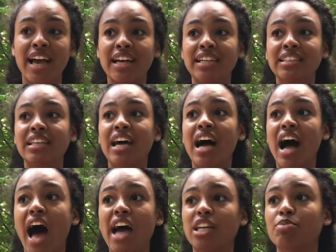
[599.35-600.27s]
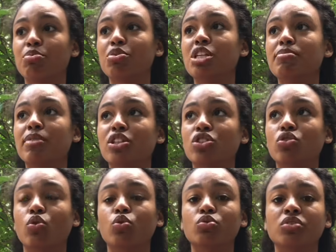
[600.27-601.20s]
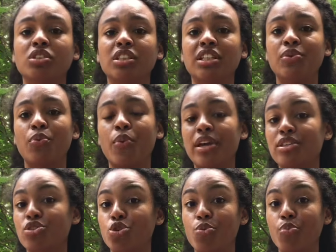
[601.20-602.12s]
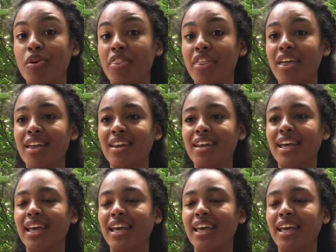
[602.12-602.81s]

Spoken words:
and I could pretty much only waist hoop with it,